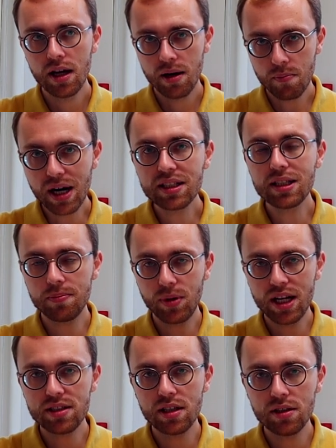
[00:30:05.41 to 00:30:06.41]
But at
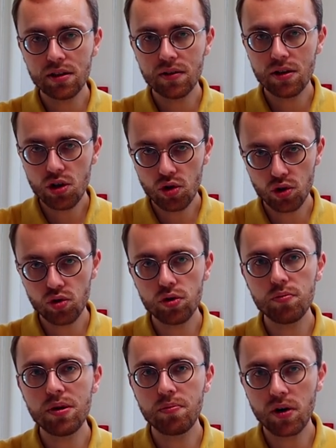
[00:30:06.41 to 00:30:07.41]
present, you
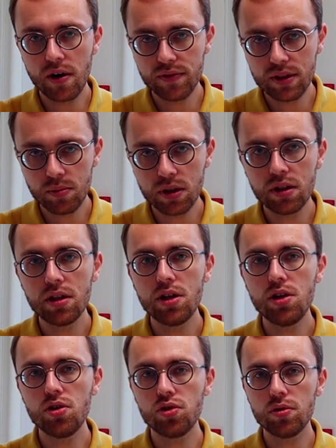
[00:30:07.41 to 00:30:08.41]
should be profitable.
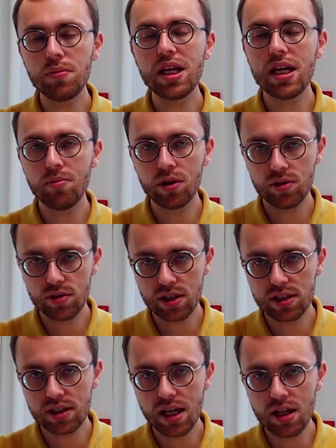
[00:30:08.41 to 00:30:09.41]
You should be able to
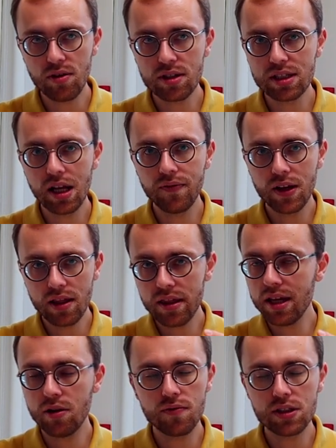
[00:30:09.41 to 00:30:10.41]
sustain yourself, and
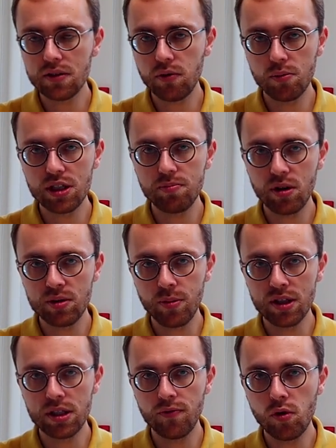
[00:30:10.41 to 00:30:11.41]
think of this from this
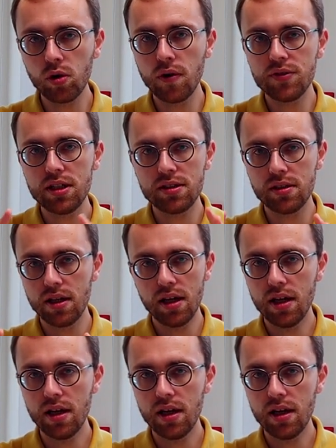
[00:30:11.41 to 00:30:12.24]
perspective. All of this,